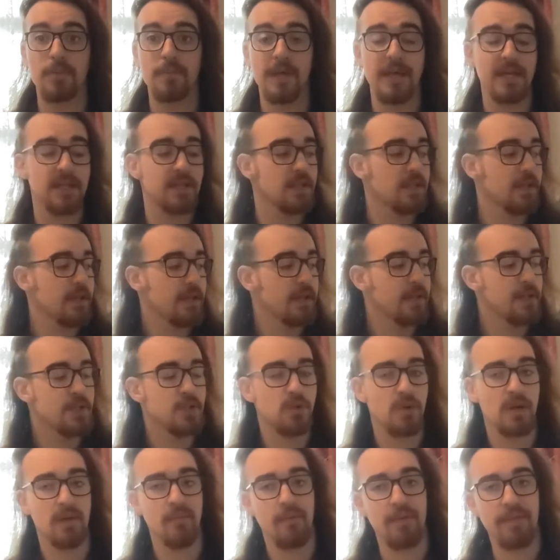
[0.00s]
back to Learning to
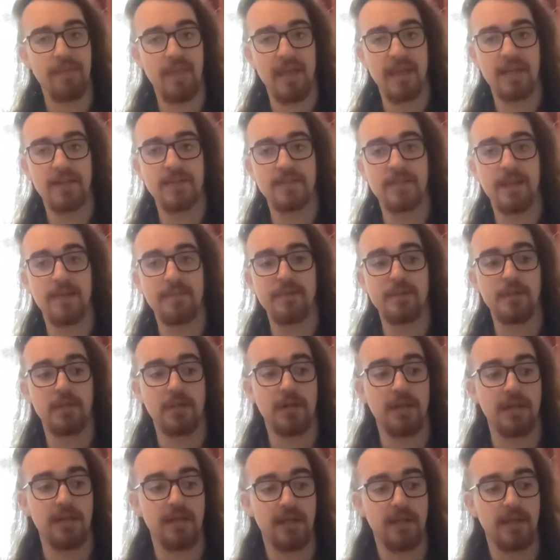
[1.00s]
Shred with A Deception.
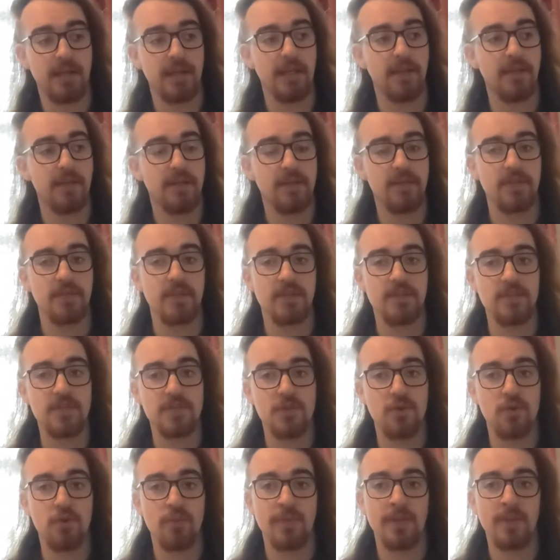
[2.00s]
In this
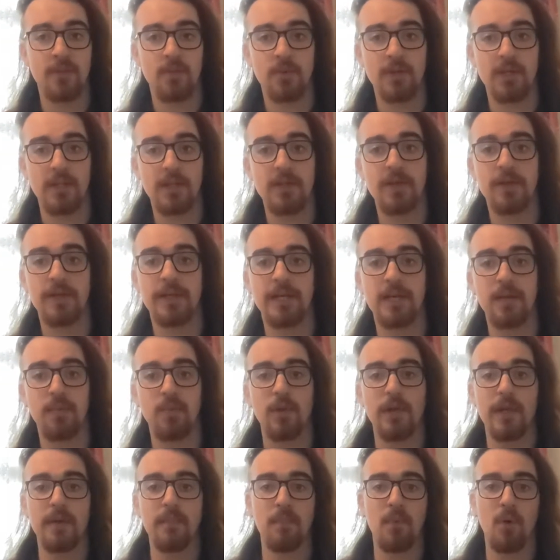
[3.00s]
installment, we learn how to
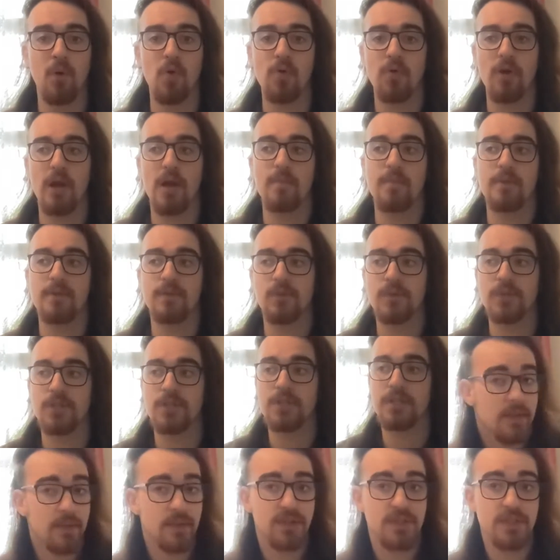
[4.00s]
play Mall Grabbers,
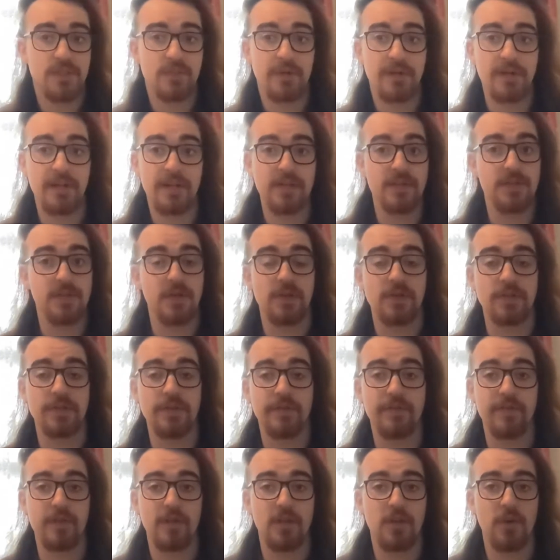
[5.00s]
which is one of the songs
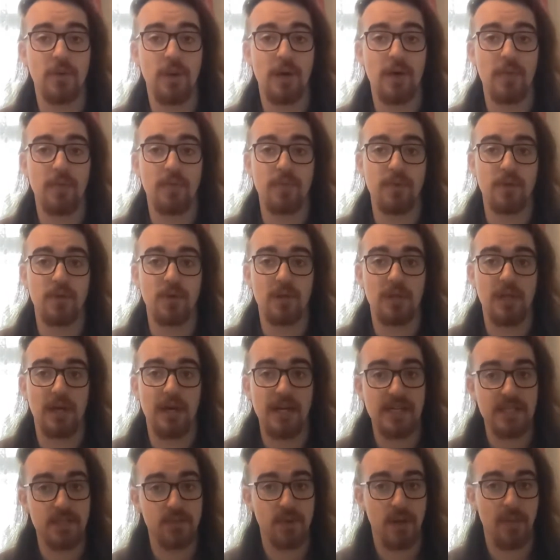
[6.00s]
off the new album Your
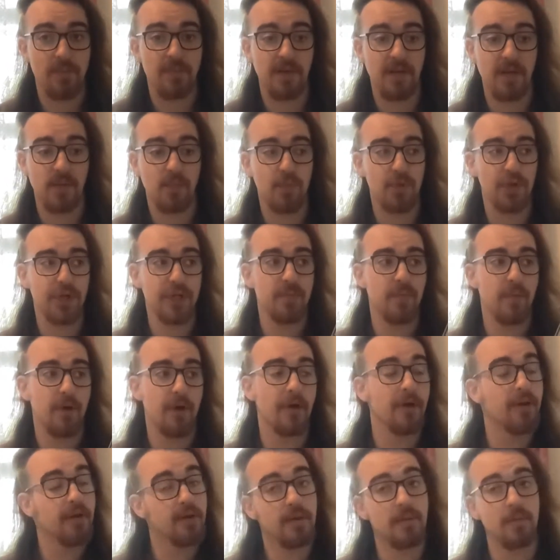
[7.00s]
Lies wrapped in a pretty
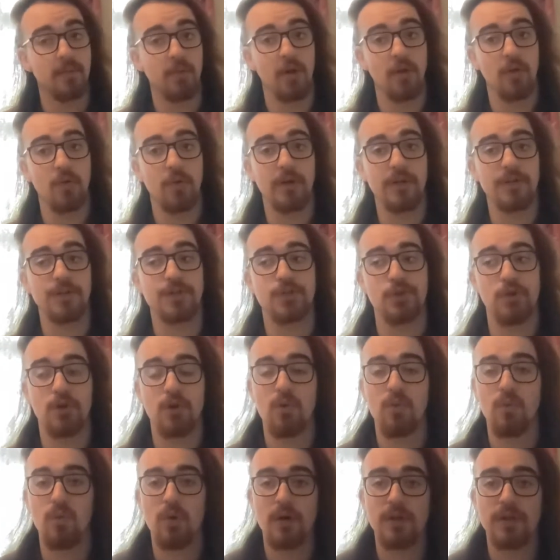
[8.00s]
bow. I'm not quite
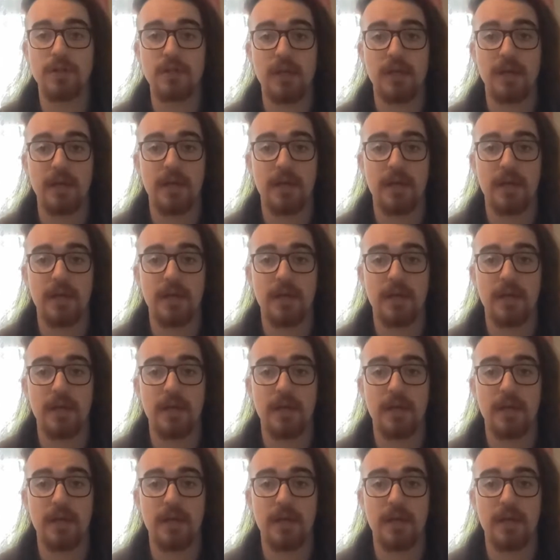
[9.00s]
sure what